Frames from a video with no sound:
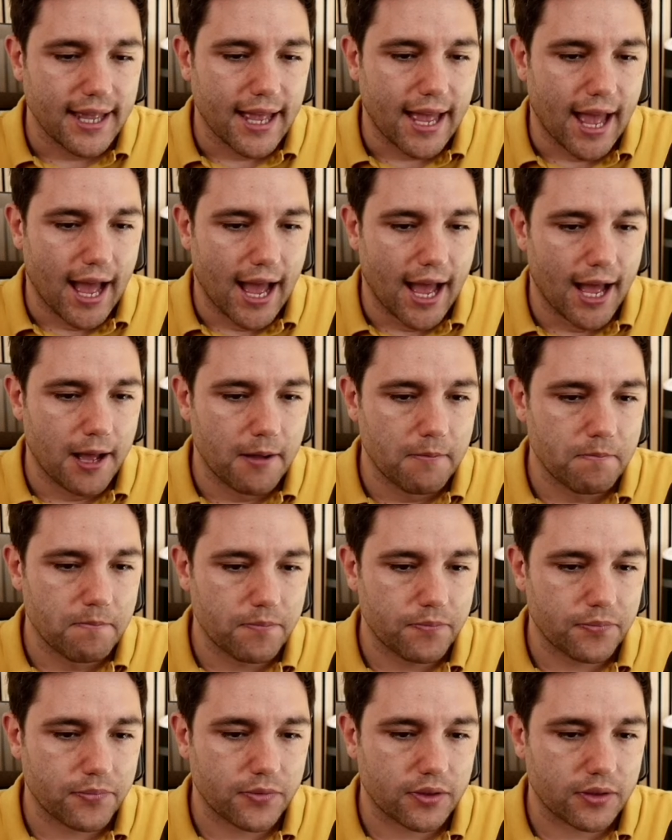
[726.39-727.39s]

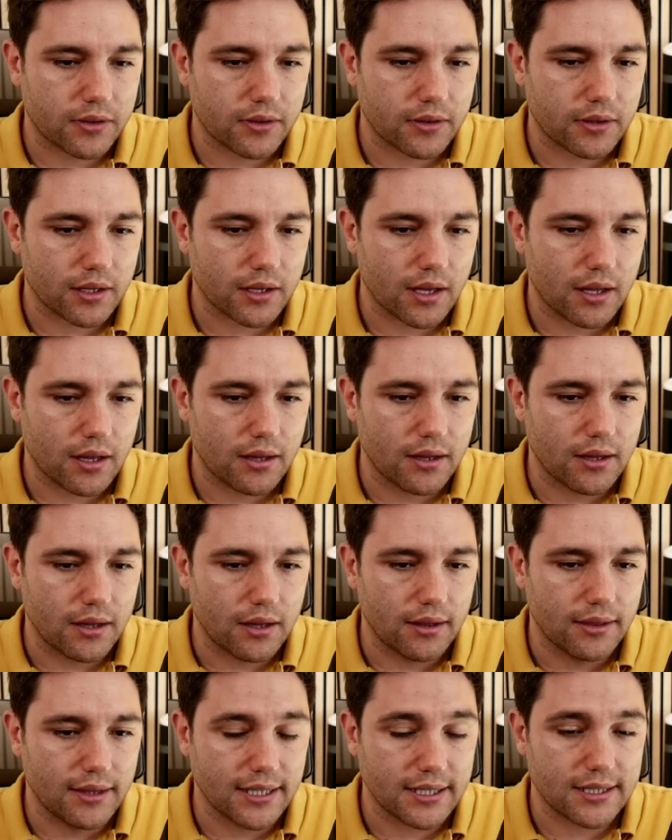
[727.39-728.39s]

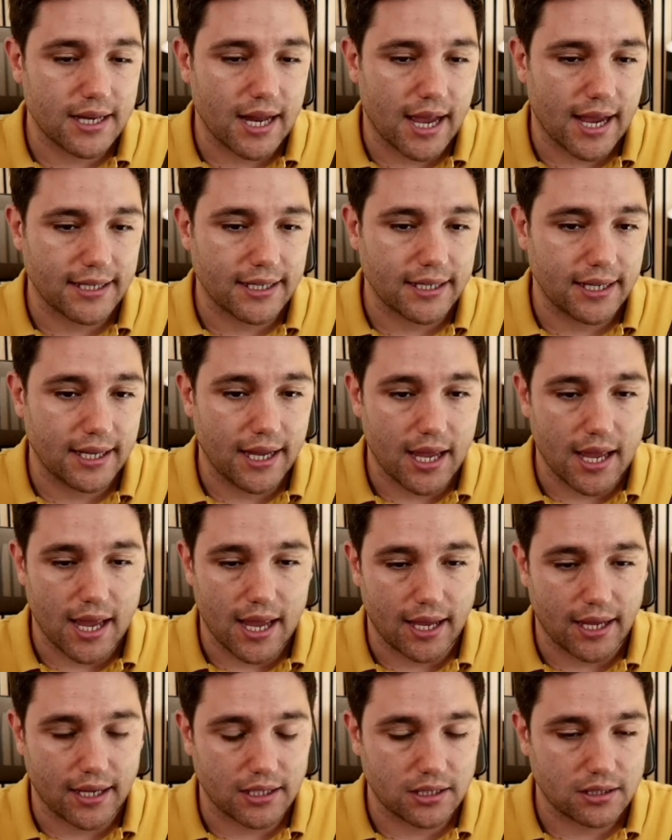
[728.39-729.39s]
This knight in here
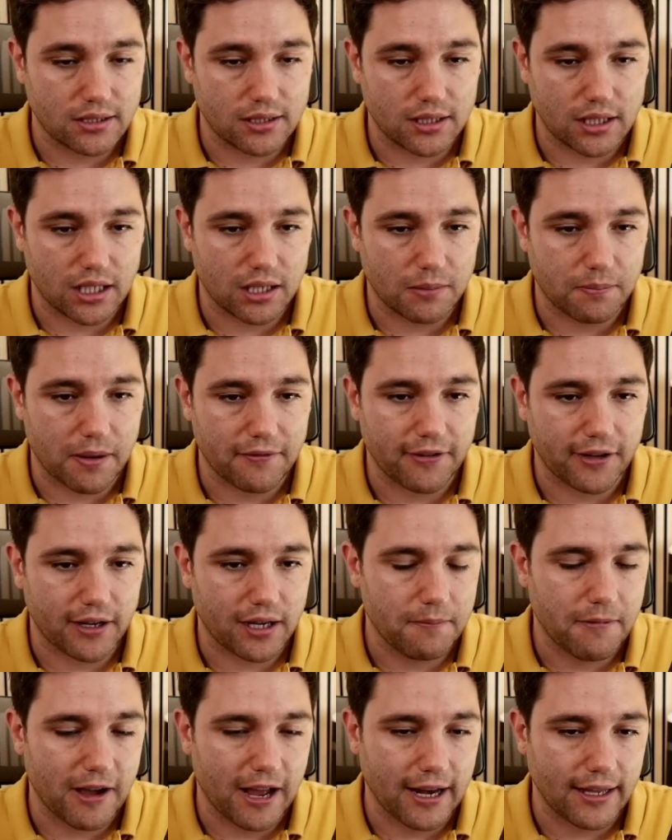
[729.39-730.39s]
is perfectly
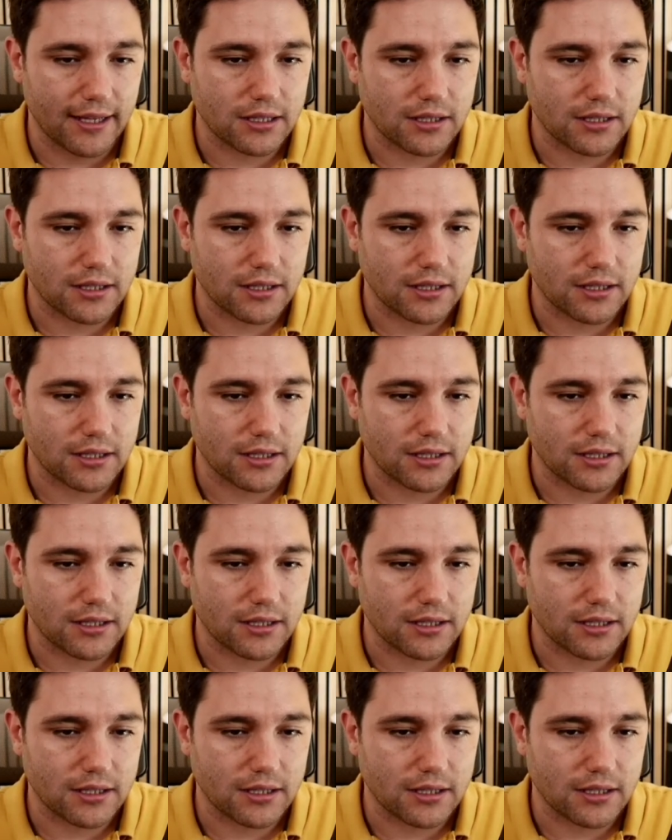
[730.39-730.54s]
valid,